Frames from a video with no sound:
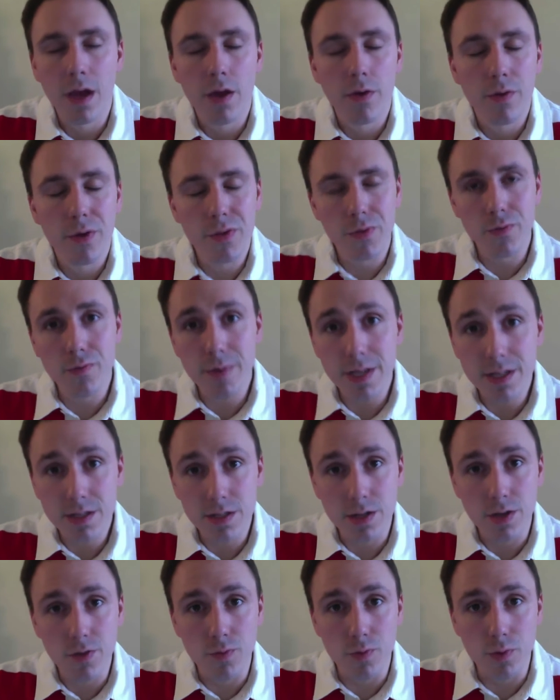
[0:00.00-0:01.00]
Well, the reason
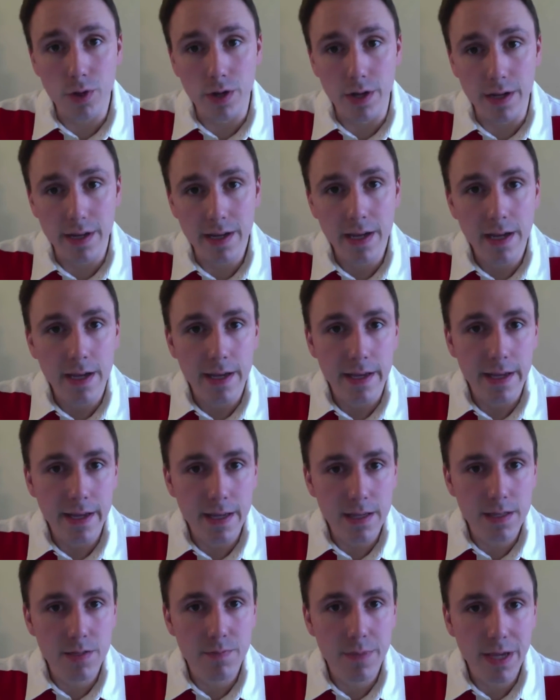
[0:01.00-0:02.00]
you would
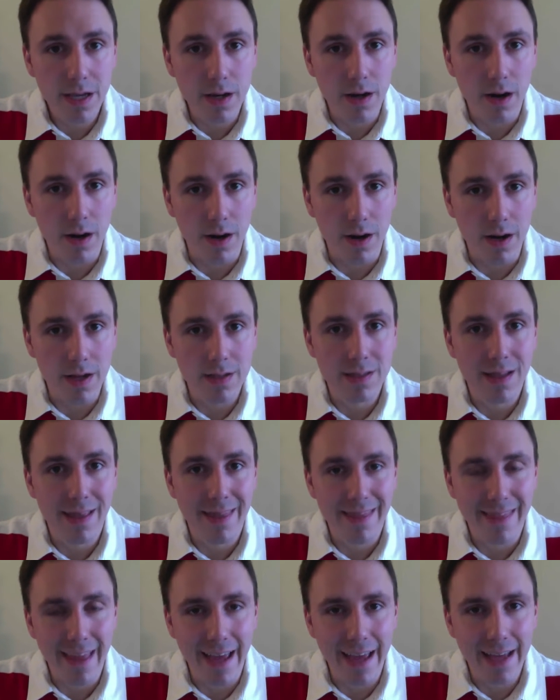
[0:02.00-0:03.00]
is because
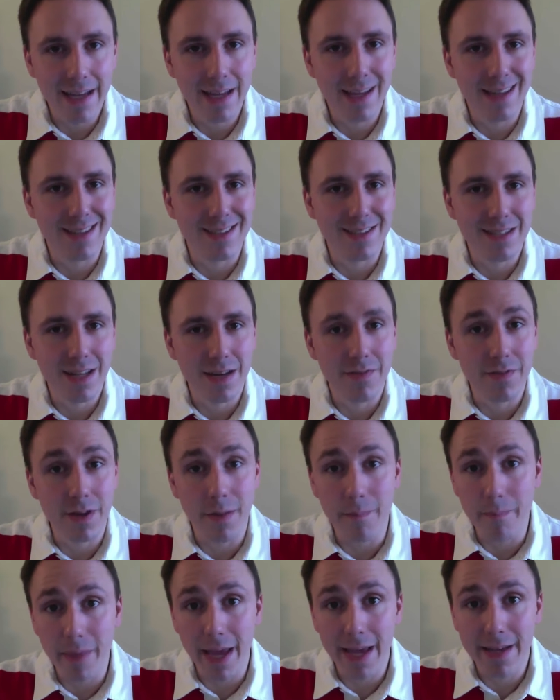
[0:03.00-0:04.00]
then, instead of
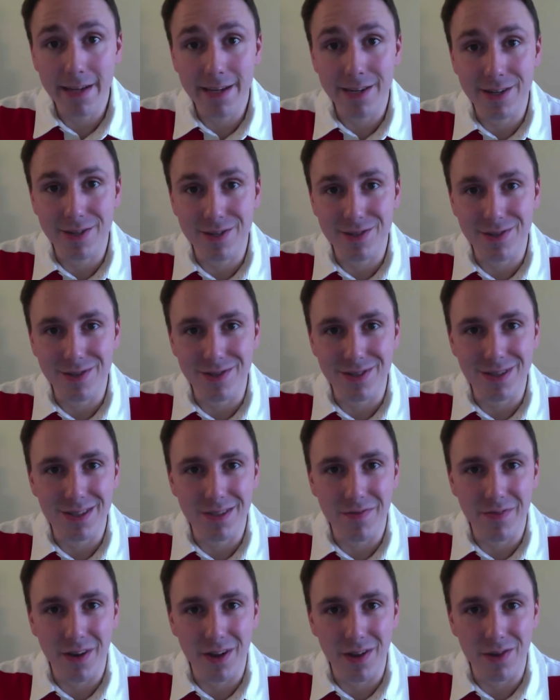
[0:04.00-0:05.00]
commanding your students to
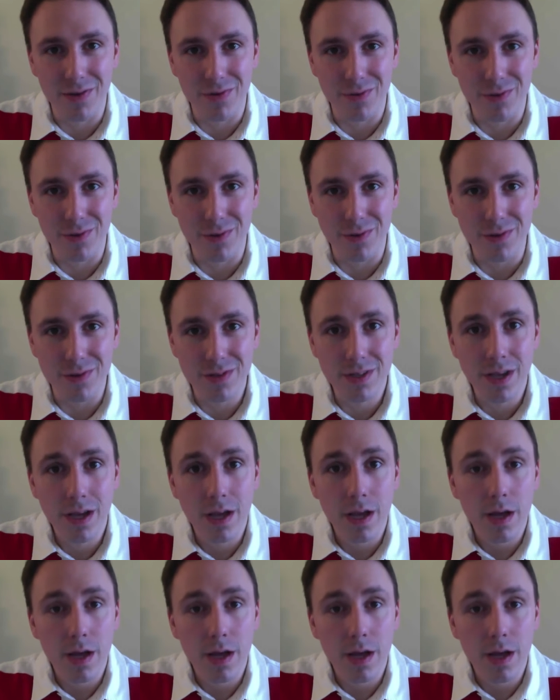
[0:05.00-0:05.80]
follow rules,